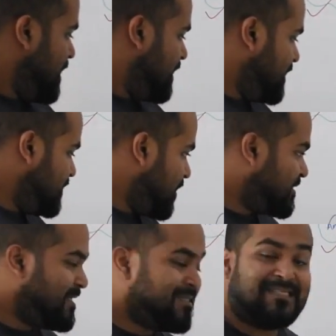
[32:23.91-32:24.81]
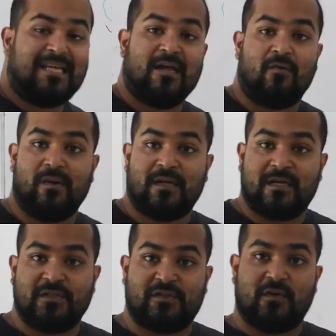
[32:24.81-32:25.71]
digoxins will
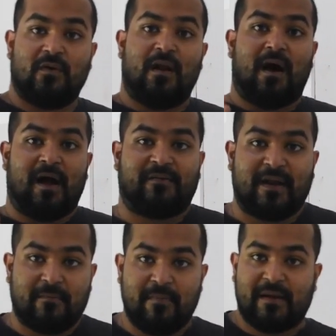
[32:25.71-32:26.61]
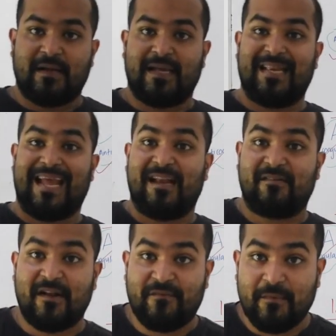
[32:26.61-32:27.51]
control heart rate better in
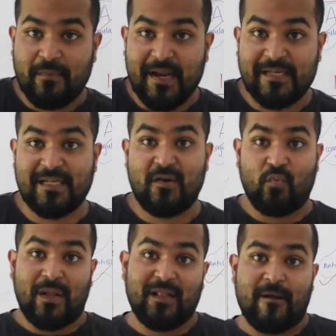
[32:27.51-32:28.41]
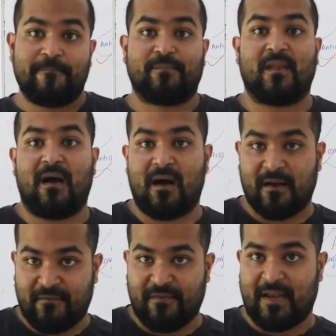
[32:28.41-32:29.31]
atrial fibrillation with
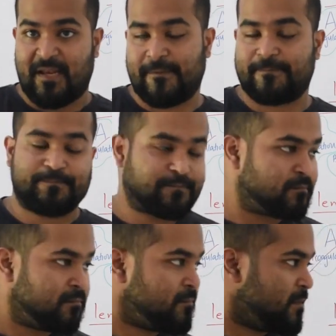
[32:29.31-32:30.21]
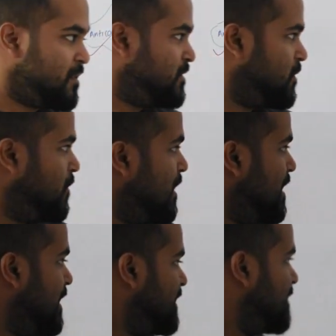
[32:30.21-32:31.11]
heart failure. So
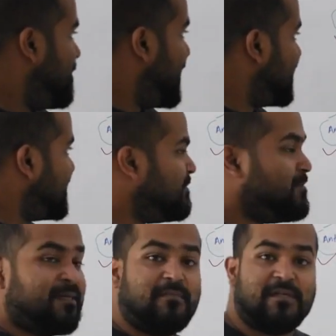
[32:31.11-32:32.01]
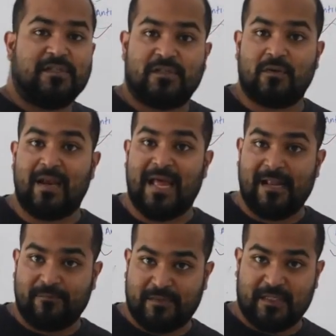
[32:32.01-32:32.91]
the better symptom control
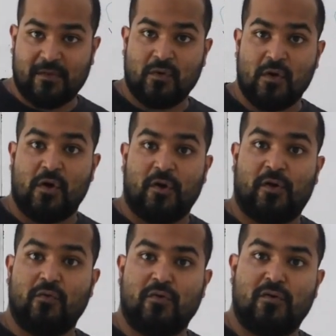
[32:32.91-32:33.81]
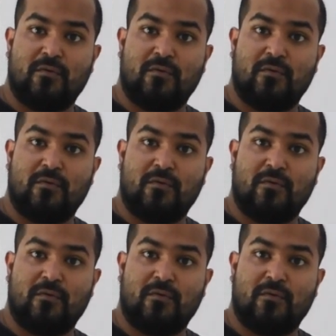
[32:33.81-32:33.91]
helps you to